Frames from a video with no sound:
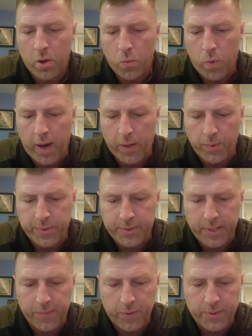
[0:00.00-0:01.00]
Wide
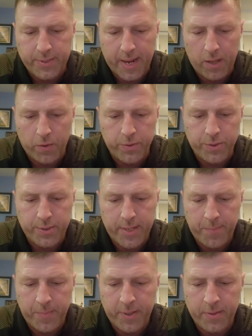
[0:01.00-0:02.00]
receiver Taylor
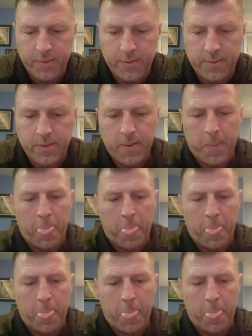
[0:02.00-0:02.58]
Simmons.